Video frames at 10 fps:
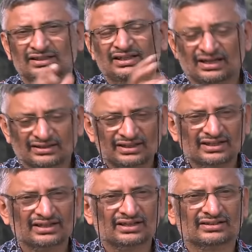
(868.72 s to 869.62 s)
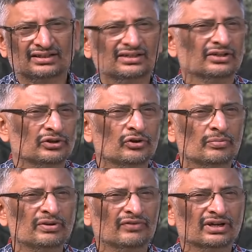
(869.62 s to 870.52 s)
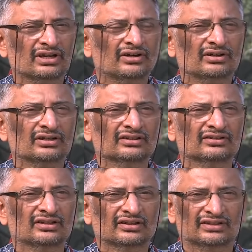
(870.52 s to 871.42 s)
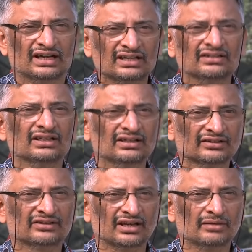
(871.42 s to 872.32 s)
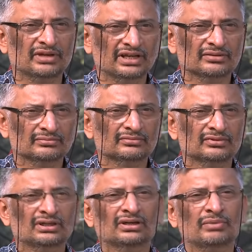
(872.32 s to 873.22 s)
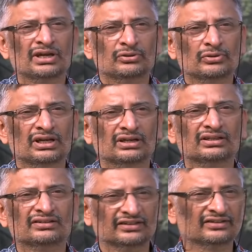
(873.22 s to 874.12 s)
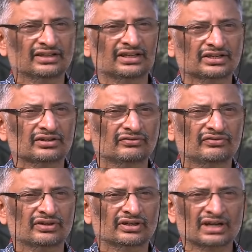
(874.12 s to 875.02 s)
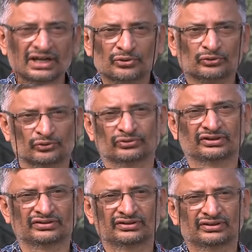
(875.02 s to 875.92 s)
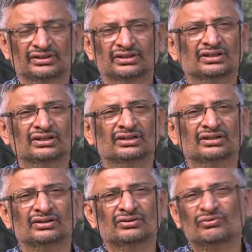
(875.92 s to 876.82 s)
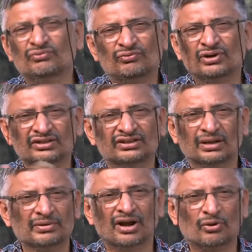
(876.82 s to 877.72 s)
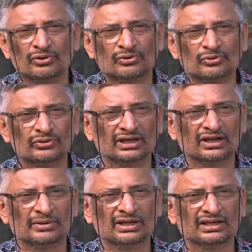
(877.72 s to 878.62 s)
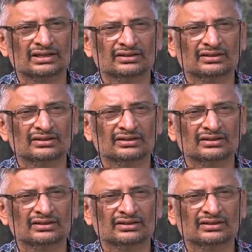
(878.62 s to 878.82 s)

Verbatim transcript: The other area that uh, you have been working on is uh, studying the interstellar medium uh, by looking at the scintillation of uh, radio sources. Uh, what is it? I mean, how do you do that? I mean, like.